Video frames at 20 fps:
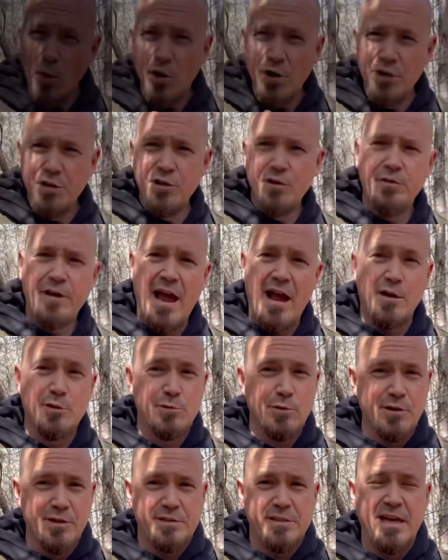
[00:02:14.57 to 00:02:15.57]
gonna do now is
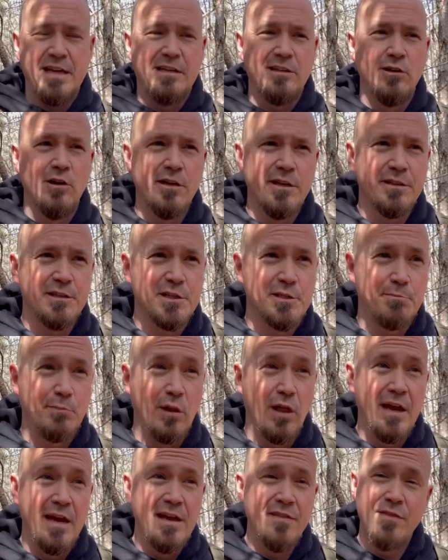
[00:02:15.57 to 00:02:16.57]
we're gonna take a look at this
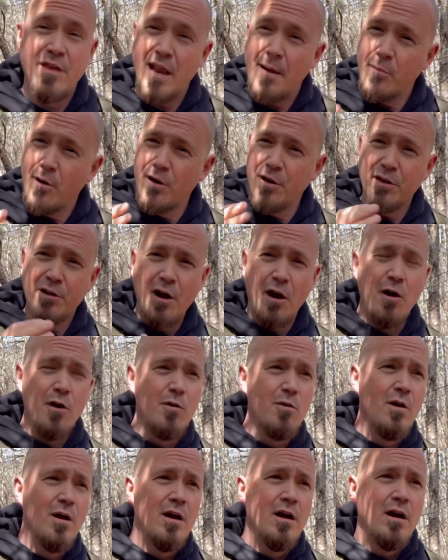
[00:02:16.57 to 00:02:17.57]
blade, then I'm gonna
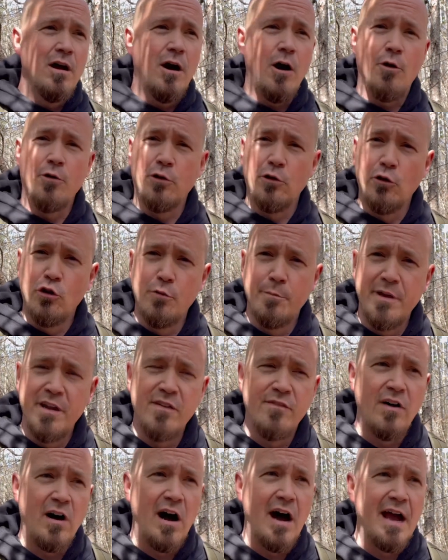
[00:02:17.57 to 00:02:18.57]
go on a little bit
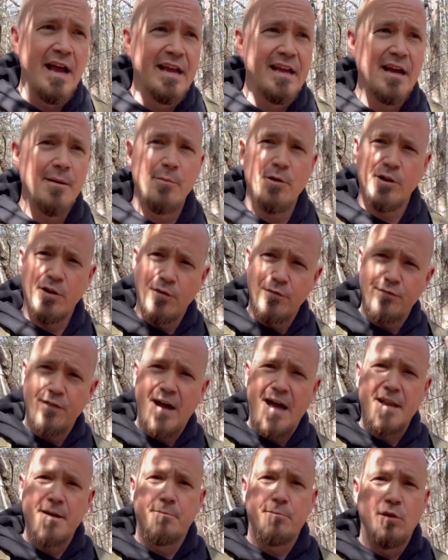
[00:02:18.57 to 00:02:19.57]
of a hike. I'm gonna go
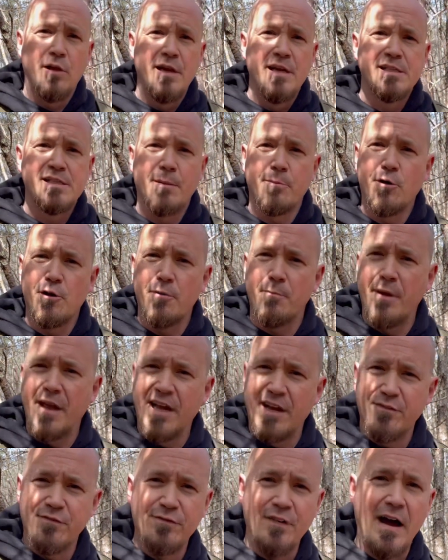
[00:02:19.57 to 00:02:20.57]
find a place. I'm gonna
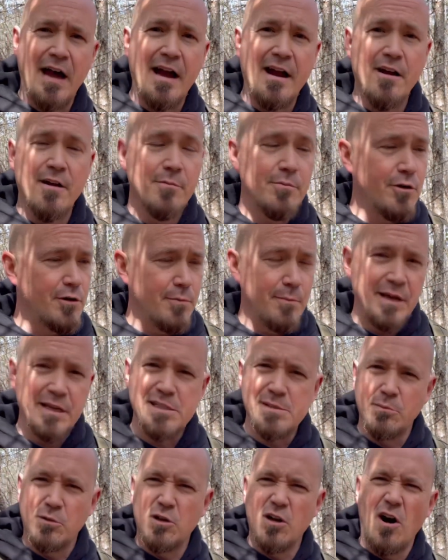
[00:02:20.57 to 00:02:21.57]
make a fire, gonna make
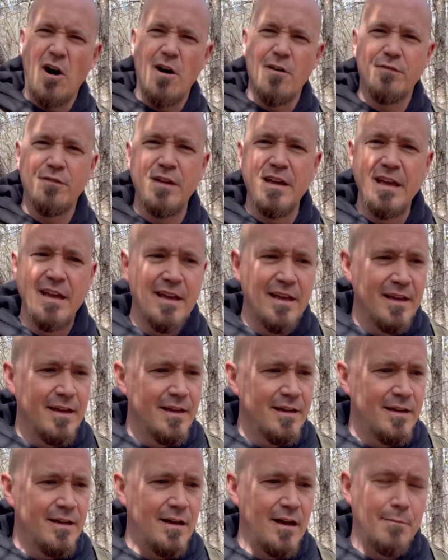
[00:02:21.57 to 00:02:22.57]
some coffee,
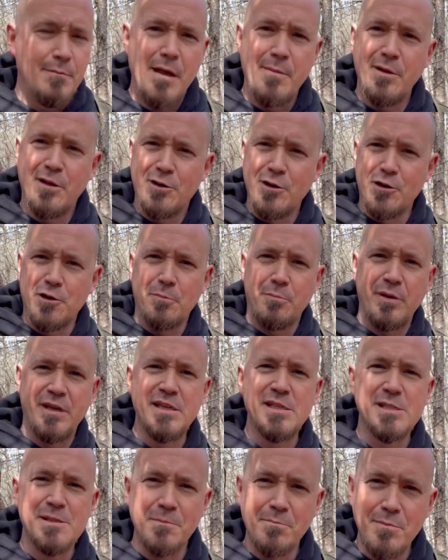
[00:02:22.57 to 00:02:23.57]
uh, maybe cook a
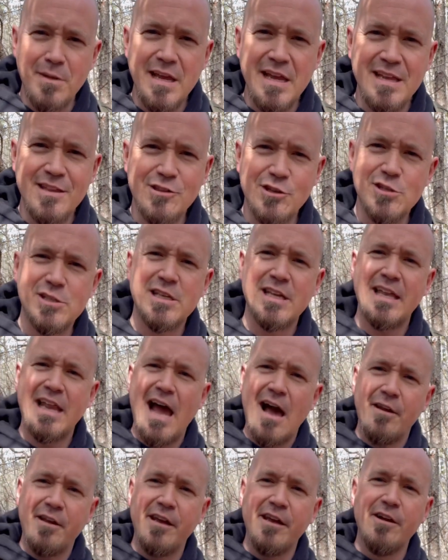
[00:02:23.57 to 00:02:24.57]
piece of meat. Just get
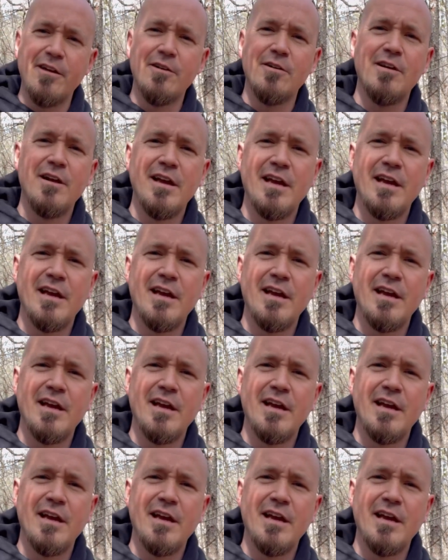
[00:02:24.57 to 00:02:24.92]
out here